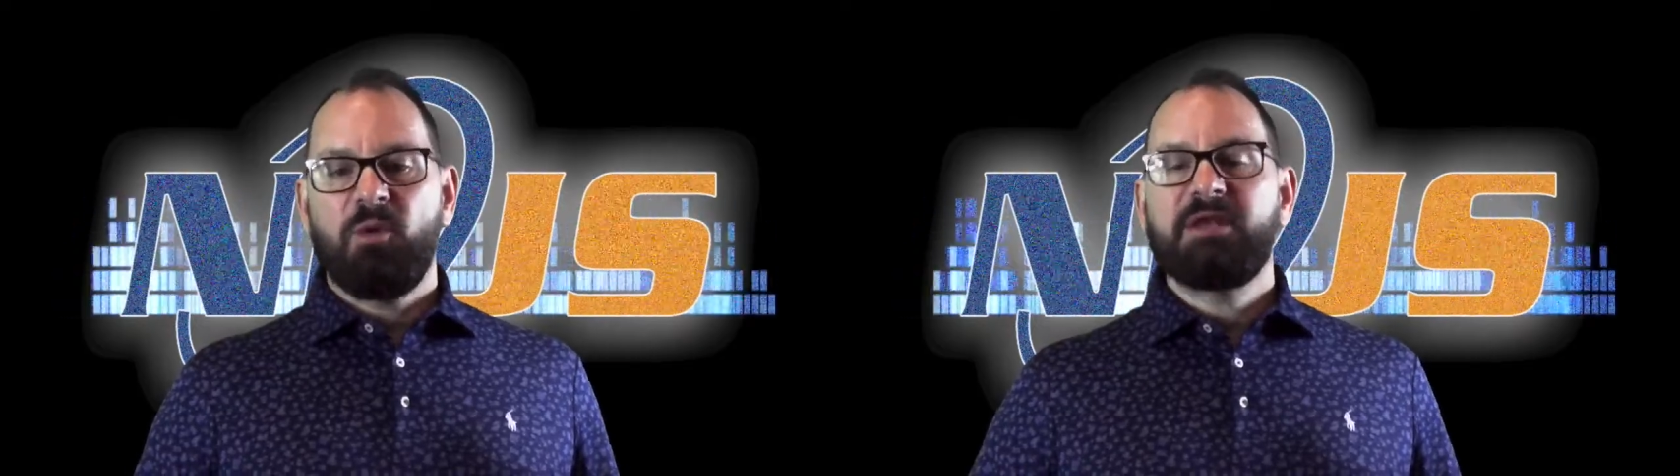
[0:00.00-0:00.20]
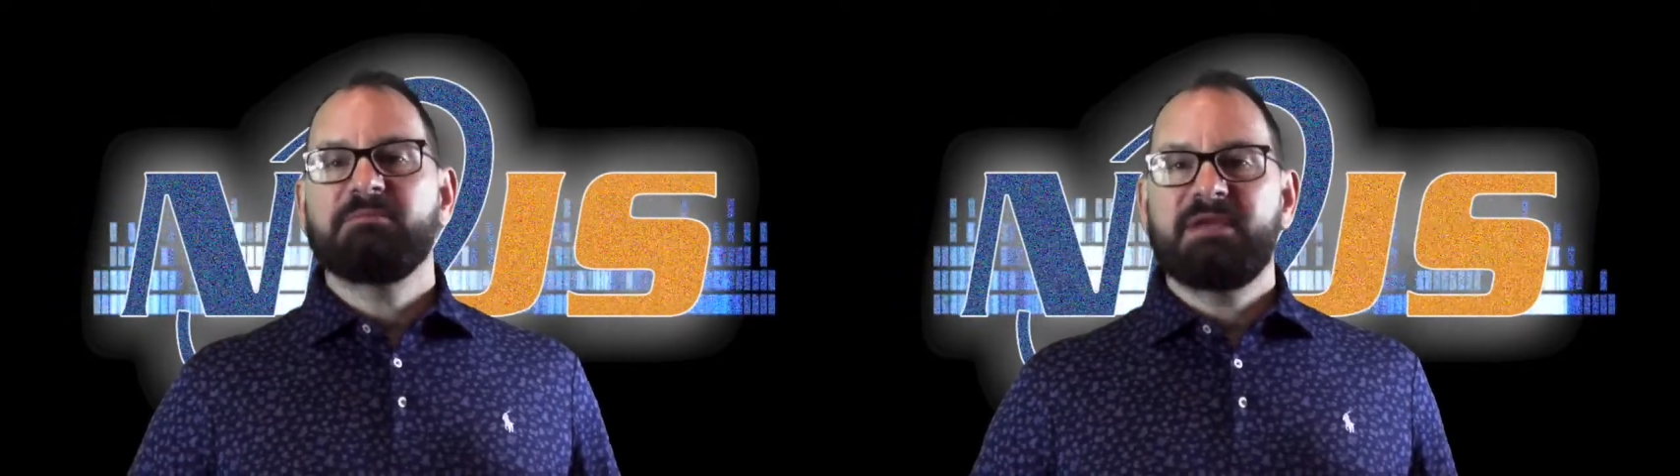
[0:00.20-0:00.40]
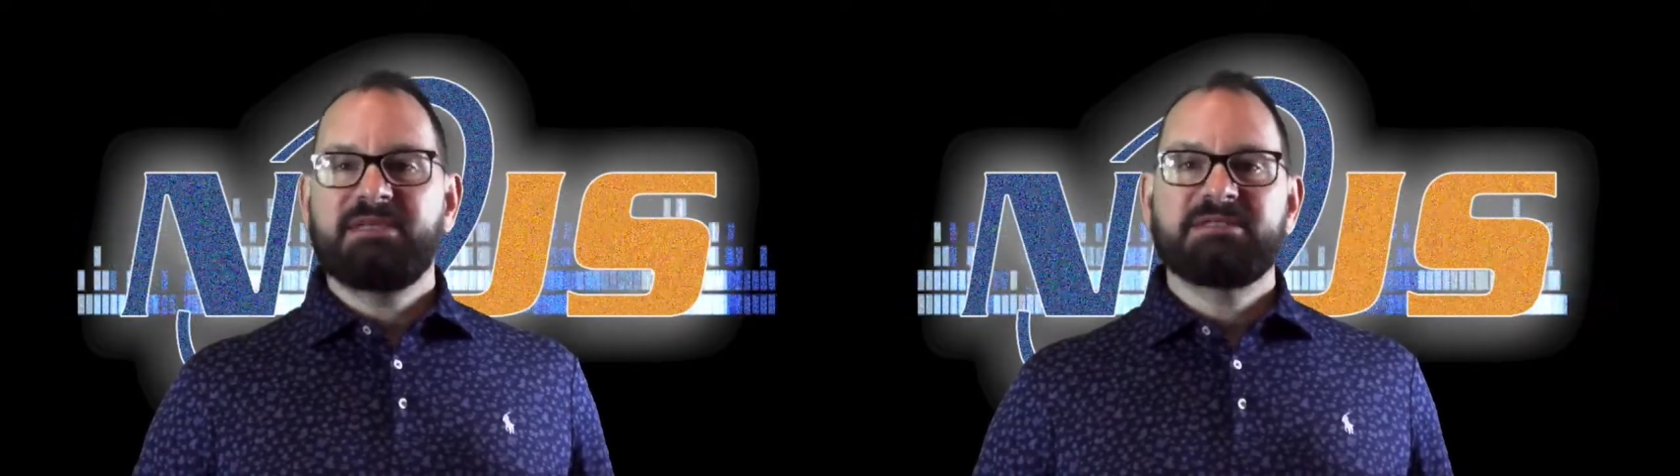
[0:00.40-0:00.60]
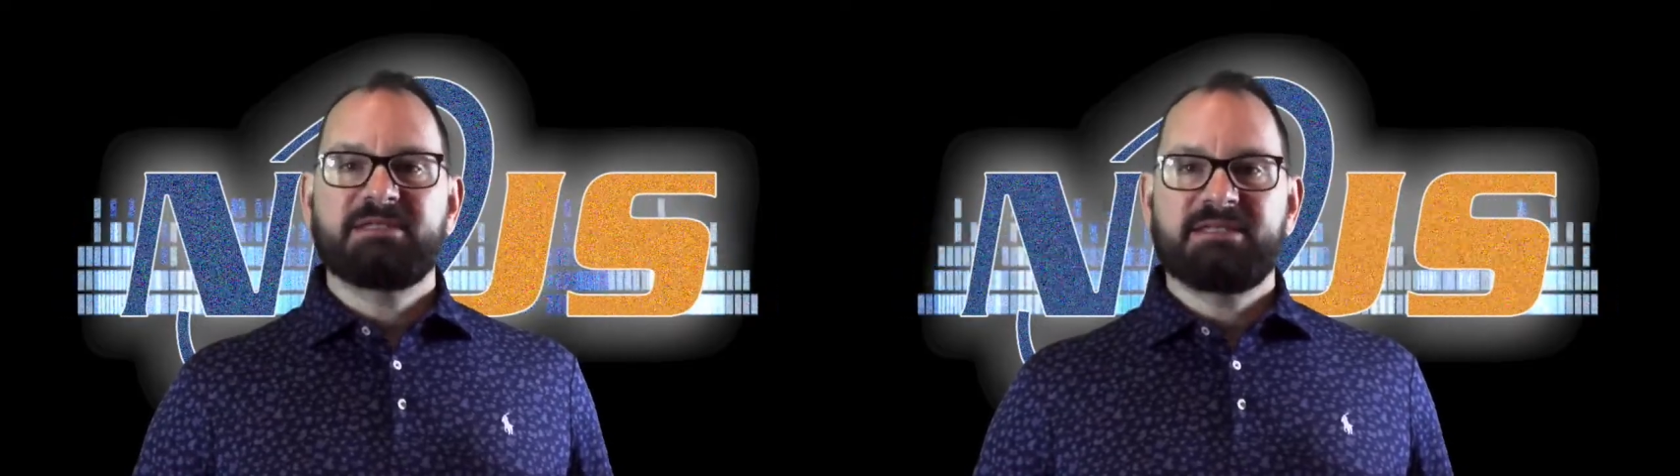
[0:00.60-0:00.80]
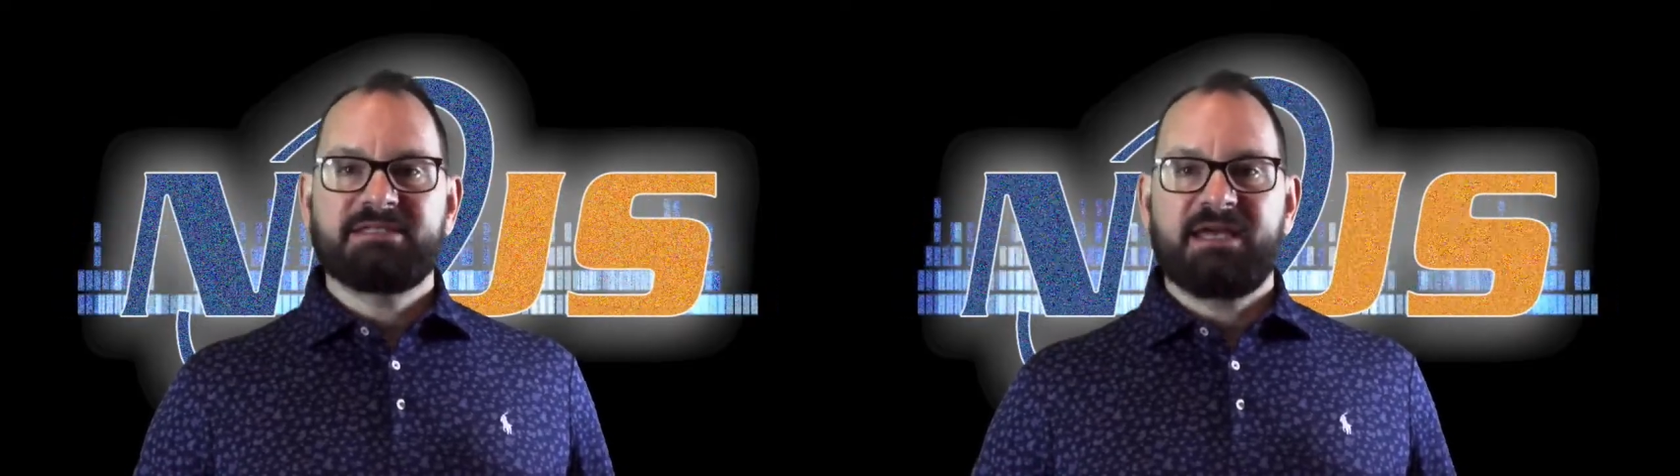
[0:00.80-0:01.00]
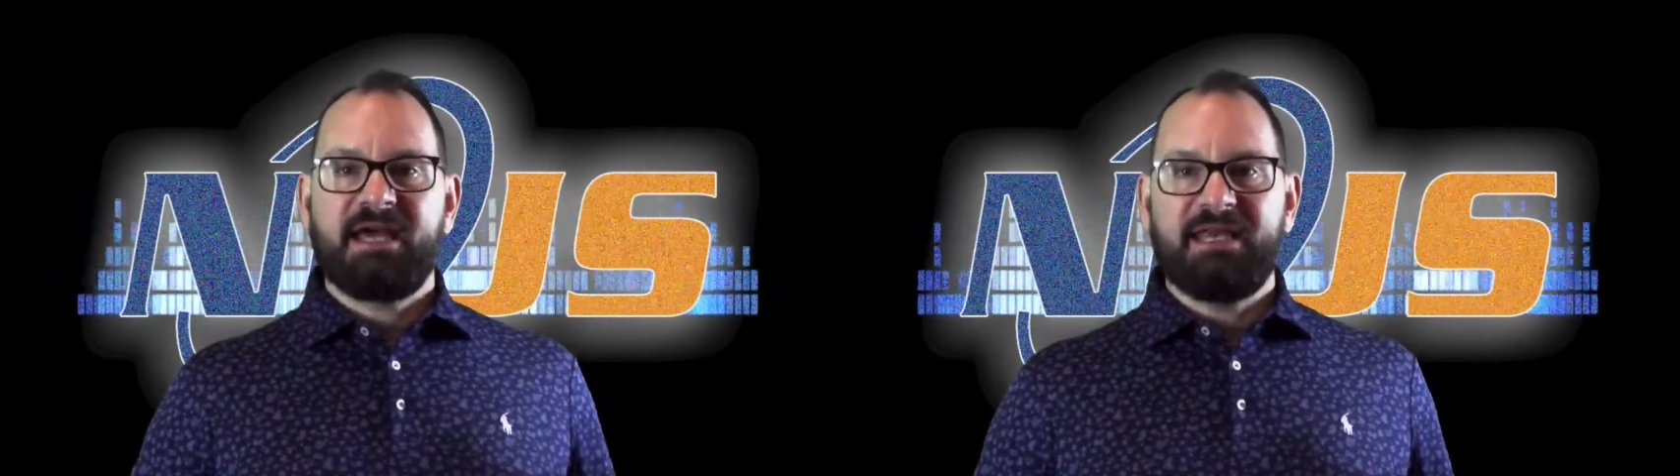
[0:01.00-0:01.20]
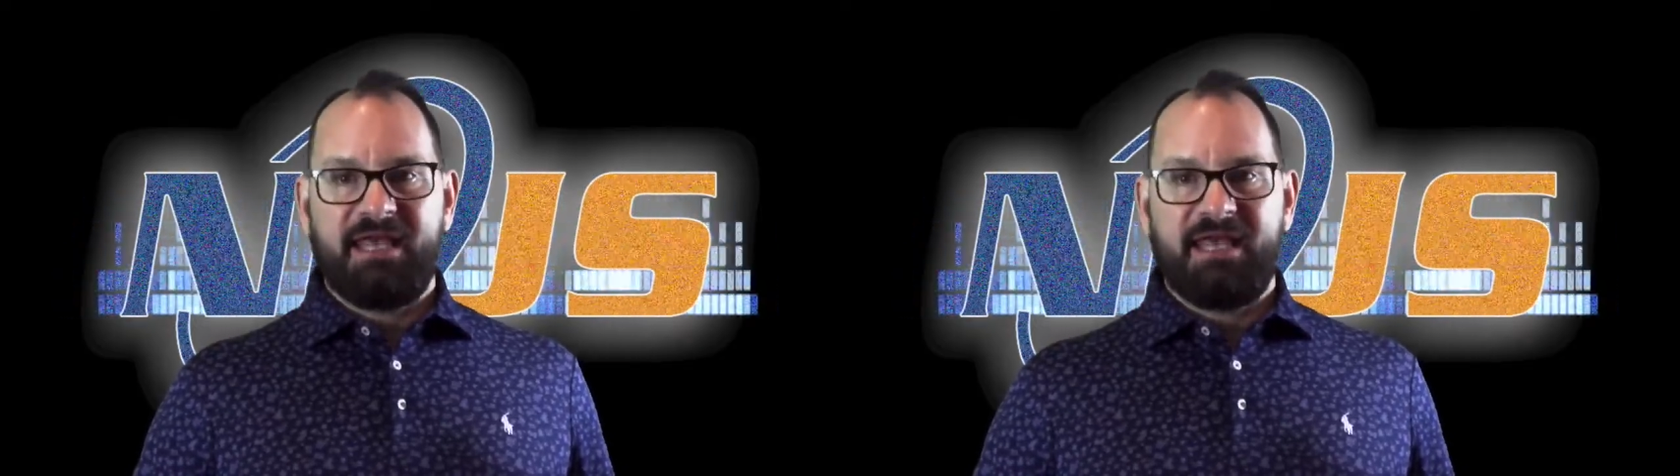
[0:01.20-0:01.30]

what it means to design